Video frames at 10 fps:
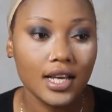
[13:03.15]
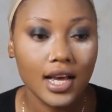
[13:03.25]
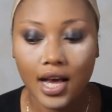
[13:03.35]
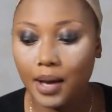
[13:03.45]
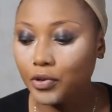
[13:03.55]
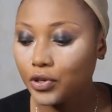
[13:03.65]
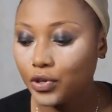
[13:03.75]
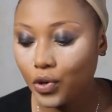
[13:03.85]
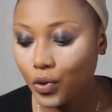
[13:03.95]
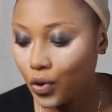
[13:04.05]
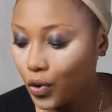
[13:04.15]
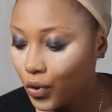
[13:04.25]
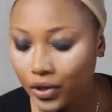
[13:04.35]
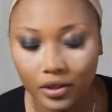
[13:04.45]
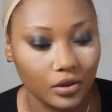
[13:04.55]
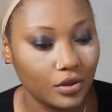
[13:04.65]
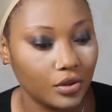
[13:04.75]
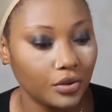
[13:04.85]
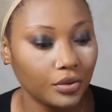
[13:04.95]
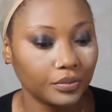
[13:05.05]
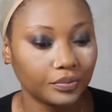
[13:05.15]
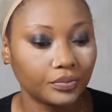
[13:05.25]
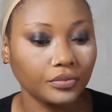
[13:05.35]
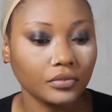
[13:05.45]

I'm going to go on to